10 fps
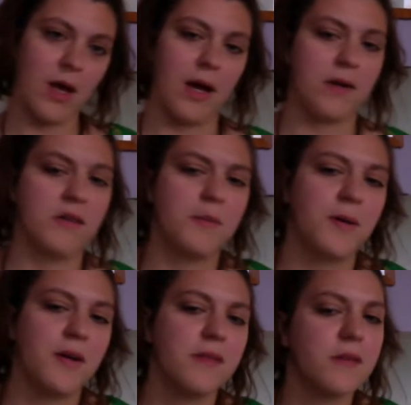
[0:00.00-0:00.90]
And to the
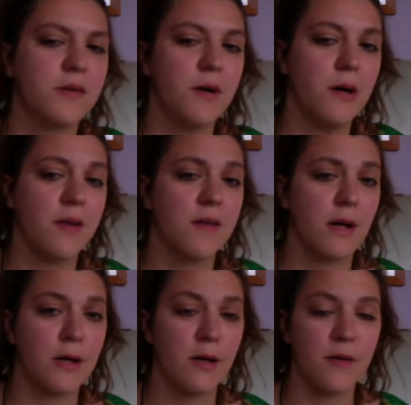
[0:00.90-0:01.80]
person who asked
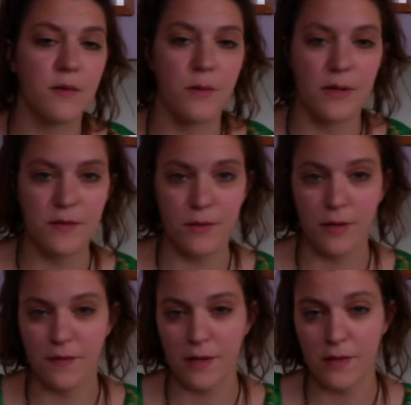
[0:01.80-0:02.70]
that last question,
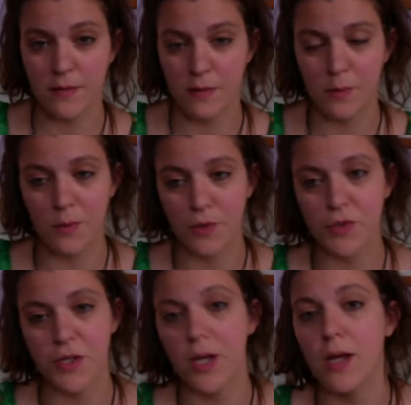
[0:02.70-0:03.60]
if they're still
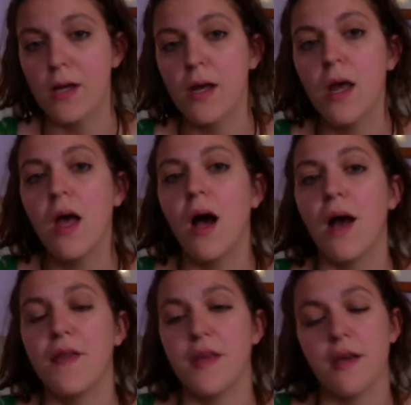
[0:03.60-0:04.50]
watching, I
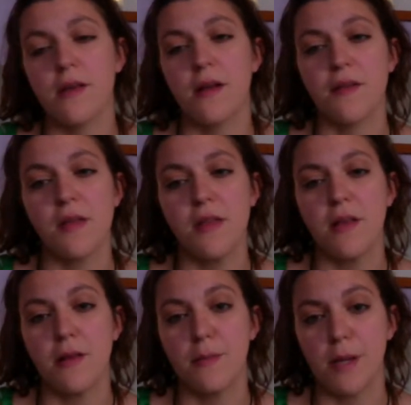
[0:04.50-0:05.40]
think another thing
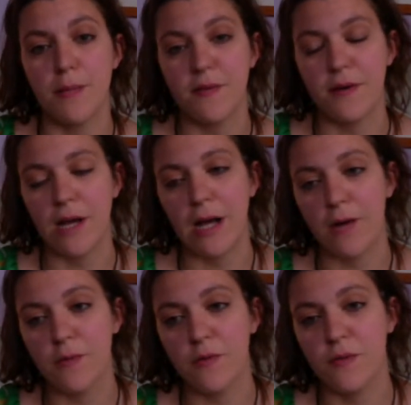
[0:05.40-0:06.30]
that might be very
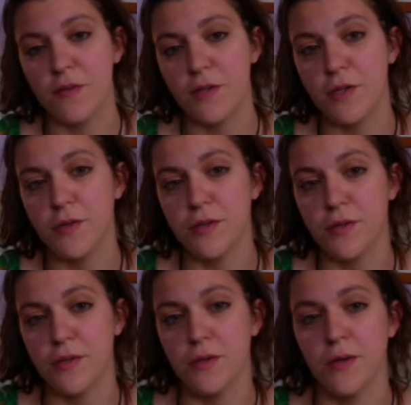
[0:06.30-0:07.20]
helpful for you to
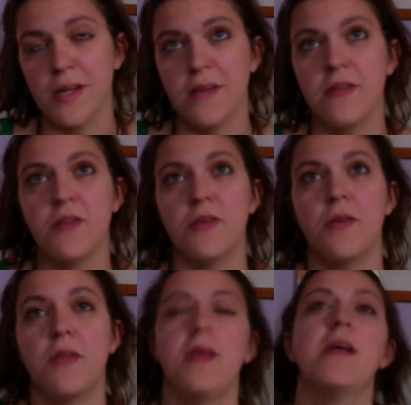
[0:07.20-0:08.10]
do is to
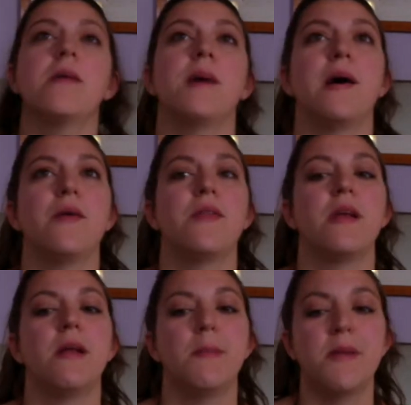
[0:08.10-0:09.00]
think about the
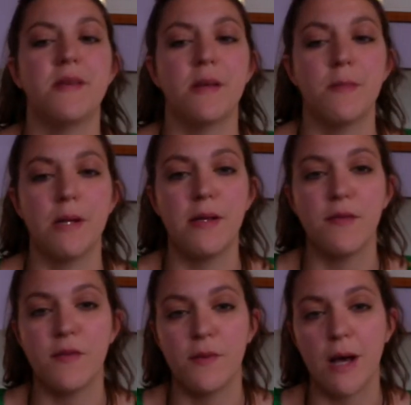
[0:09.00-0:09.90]
limiting
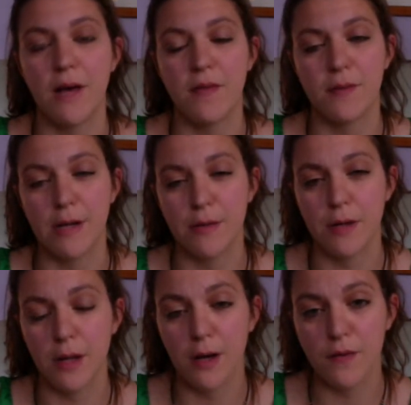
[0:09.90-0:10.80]
beliefs you have around
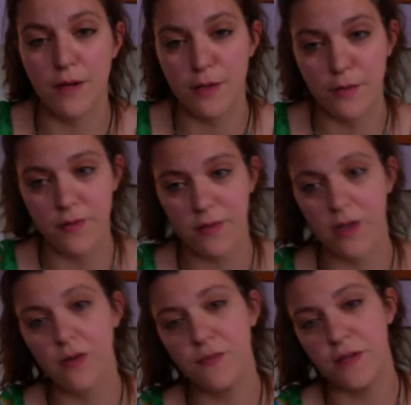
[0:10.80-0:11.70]
love and
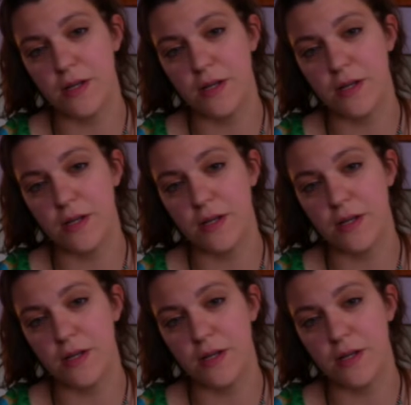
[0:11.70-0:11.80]
yourself,